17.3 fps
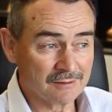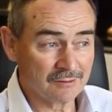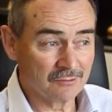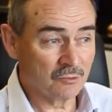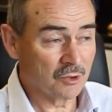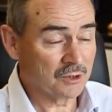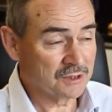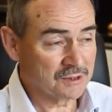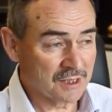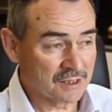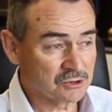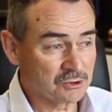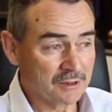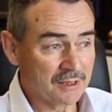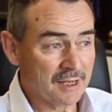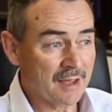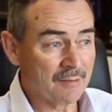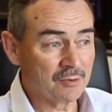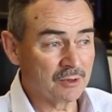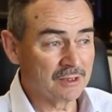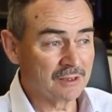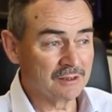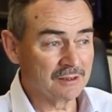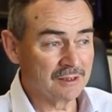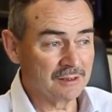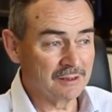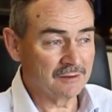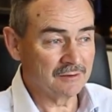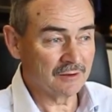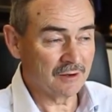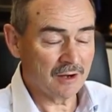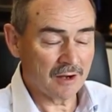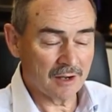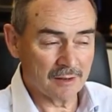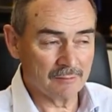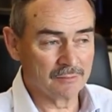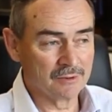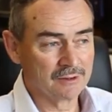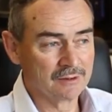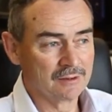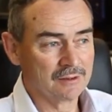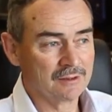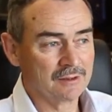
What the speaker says: what is actually happening at any time